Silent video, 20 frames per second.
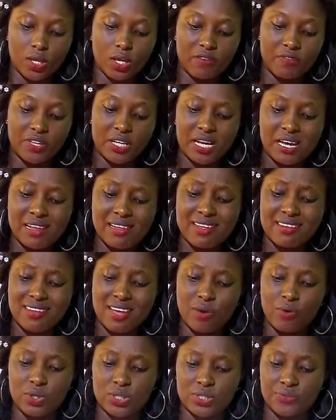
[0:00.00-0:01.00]
the
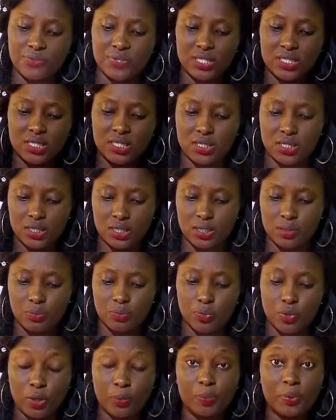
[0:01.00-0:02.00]
calendar was fixed in
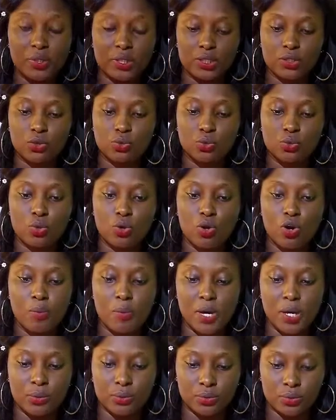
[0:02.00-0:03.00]
properly, it won't come
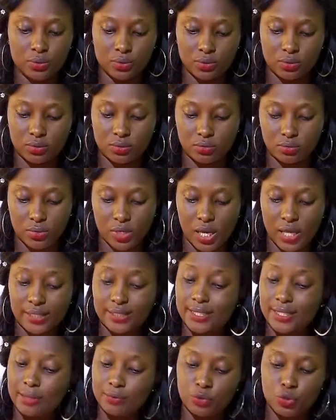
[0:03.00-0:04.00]
out.
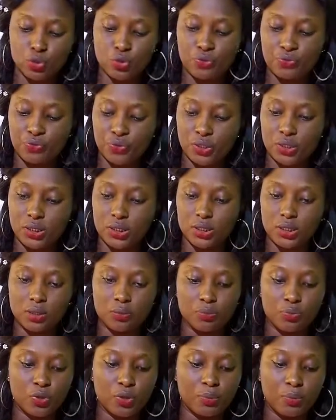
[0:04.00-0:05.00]
Except you don't fix it in
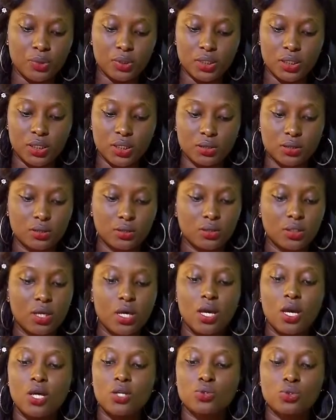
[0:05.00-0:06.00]
properly, then
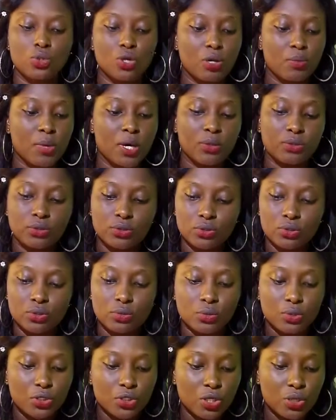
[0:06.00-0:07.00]
to come out. So
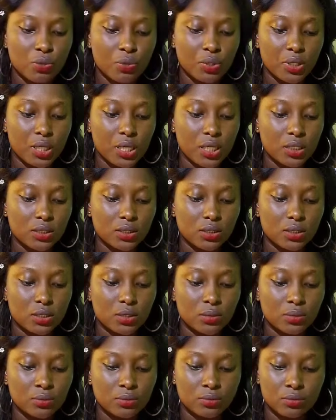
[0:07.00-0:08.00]
we're done with that
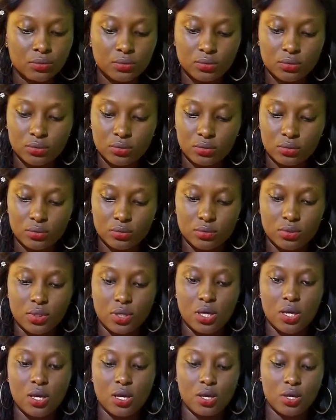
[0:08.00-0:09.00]
now.
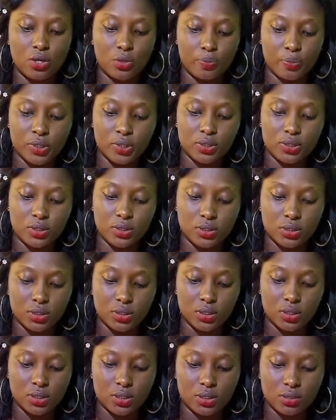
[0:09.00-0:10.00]
Place this
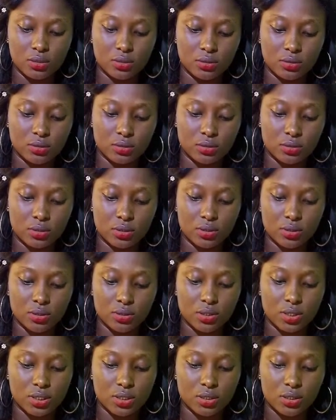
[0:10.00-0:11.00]
in. It's easy
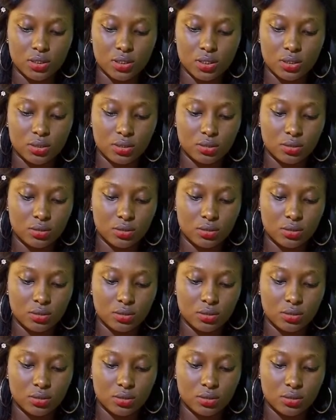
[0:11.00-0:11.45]
as that.